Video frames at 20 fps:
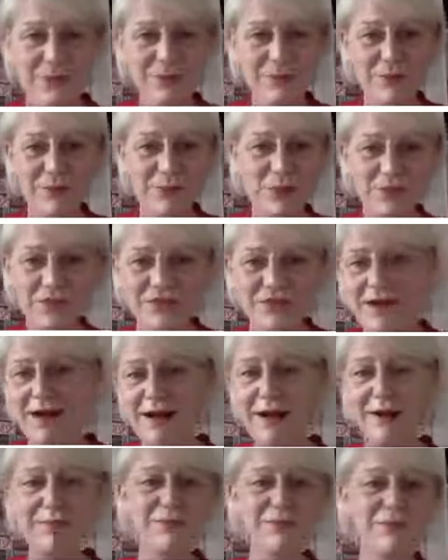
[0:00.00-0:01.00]
washing
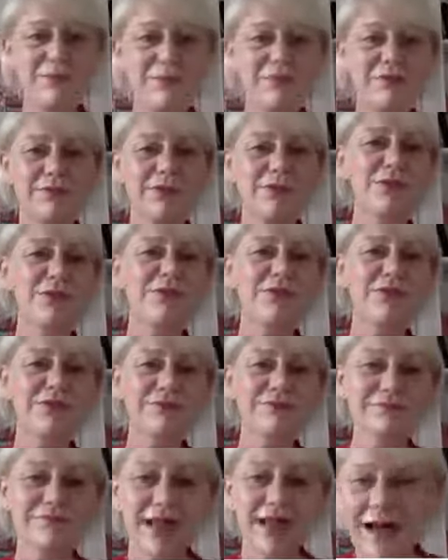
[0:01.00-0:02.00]
up, all
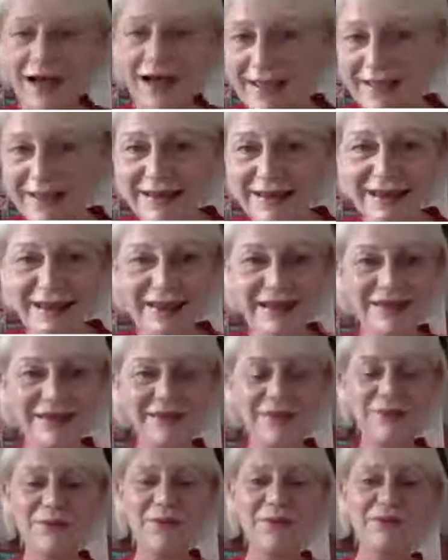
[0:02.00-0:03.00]
the
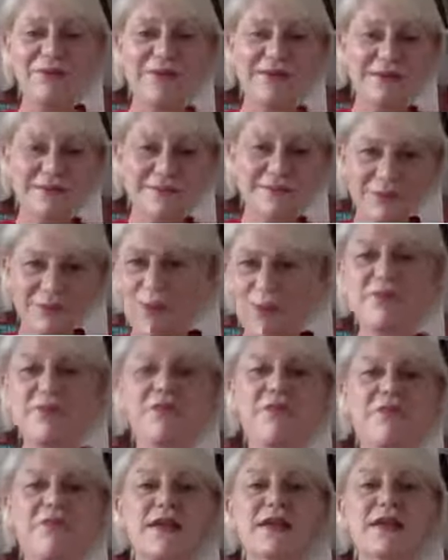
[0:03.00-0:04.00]
ironing, all
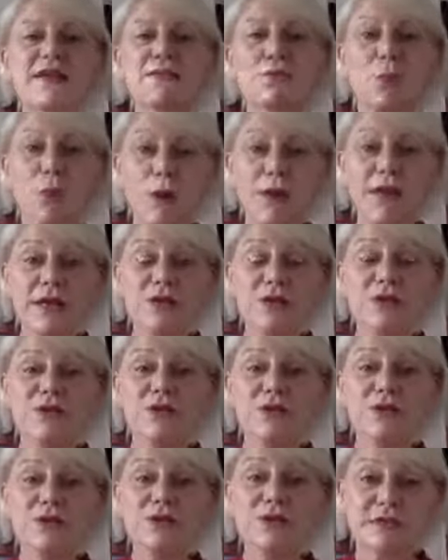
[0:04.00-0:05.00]
of the things. What can you
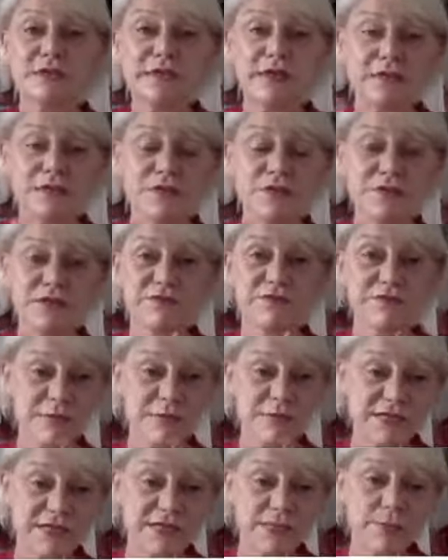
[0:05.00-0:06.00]
do just to give yourself some
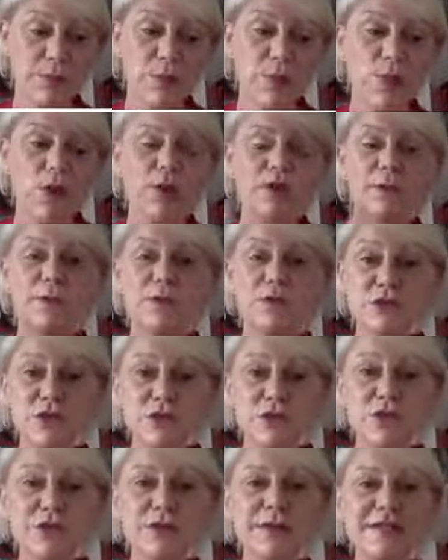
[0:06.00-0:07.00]
space? Number one. Number
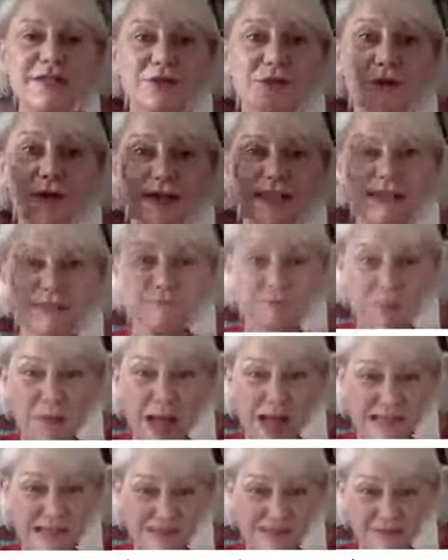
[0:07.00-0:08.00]
two is create this
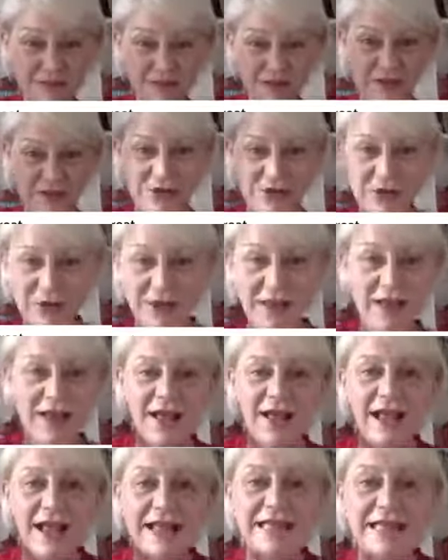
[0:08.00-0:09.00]
massive vision.
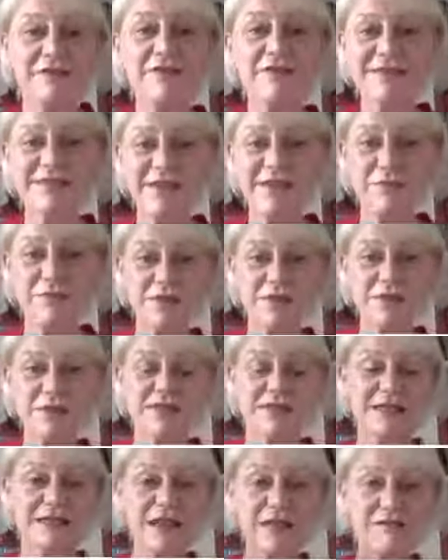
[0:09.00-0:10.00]
Give yourself
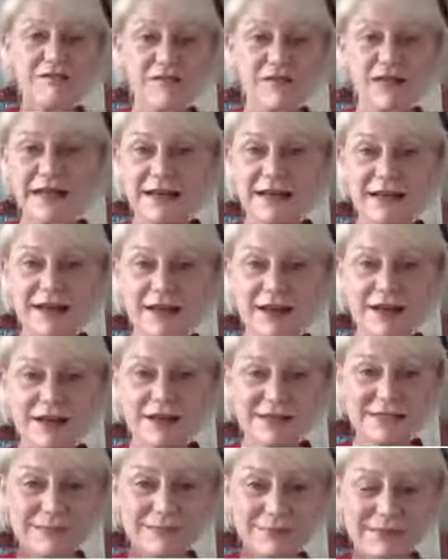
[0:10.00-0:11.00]
permission to think really
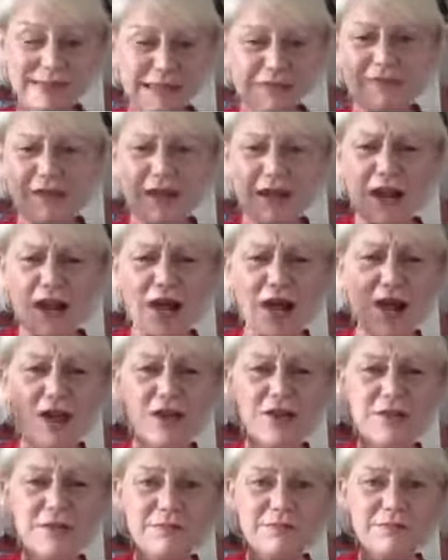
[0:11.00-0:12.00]
large, live it
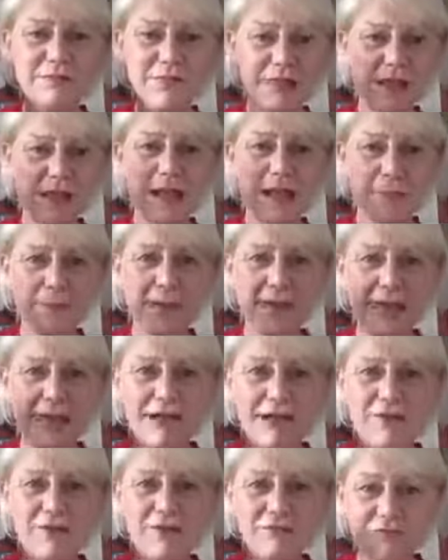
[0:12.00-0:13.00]
large, think
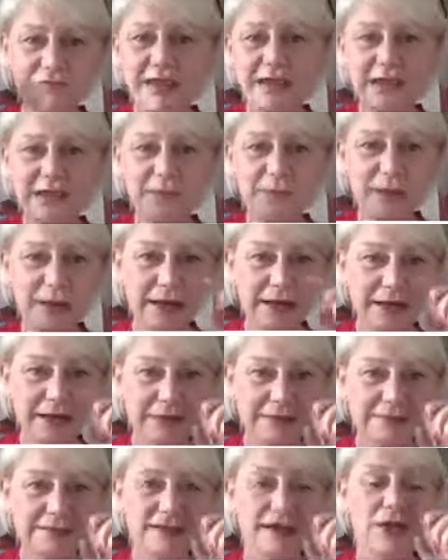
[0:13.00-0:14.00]
big, really
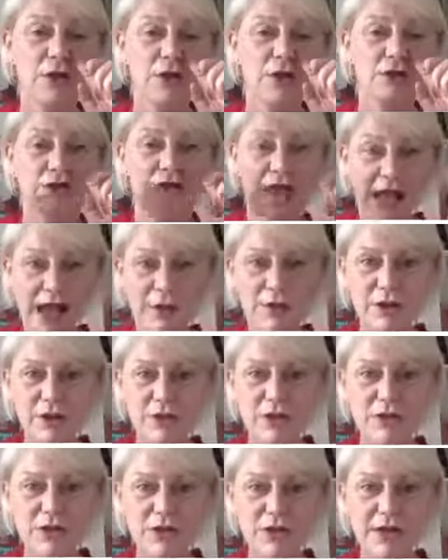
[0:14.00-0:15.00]
brilliant. How
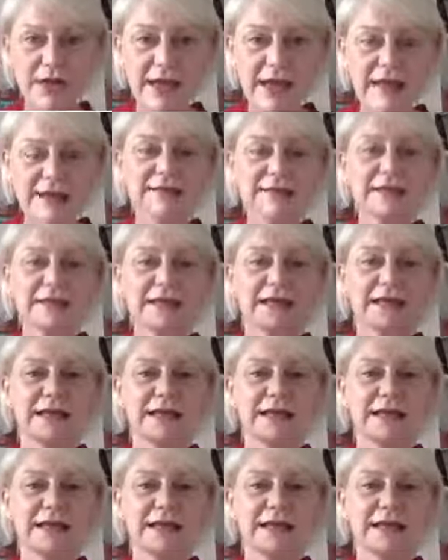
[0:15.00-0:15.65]
can you do that?